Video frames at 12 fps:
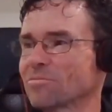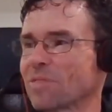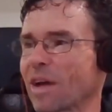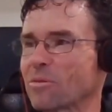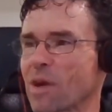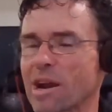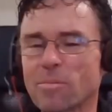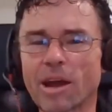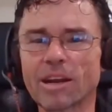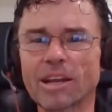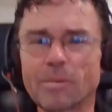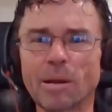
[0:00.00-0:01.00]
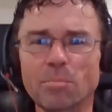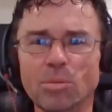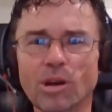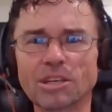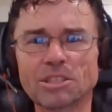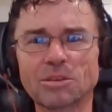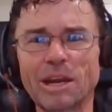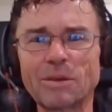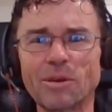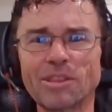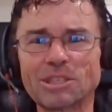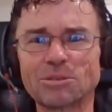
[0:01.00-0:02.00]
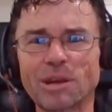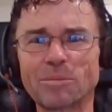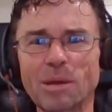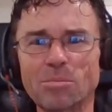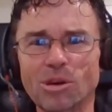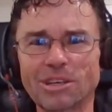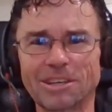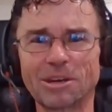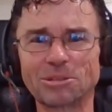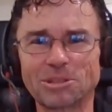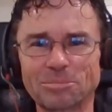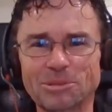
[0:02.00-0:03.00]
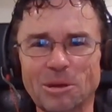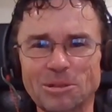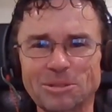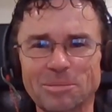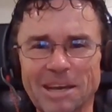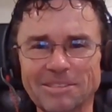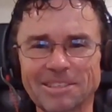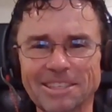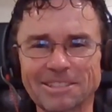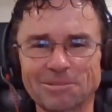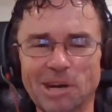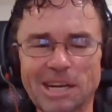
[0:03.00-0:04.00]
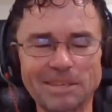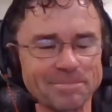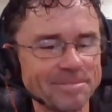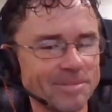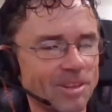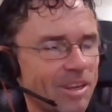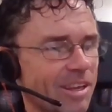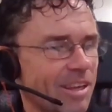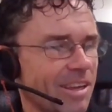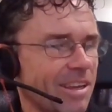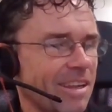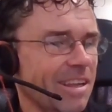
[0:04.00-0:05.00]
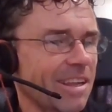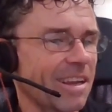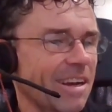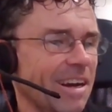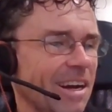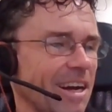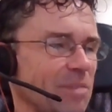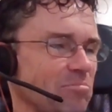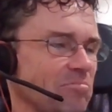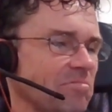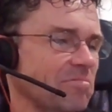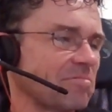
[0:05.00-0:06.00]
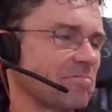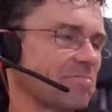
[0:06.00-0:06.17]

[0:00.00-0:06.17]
Oh, I write about it in my book, so anyone that's read my book knows knows about this, right? Um,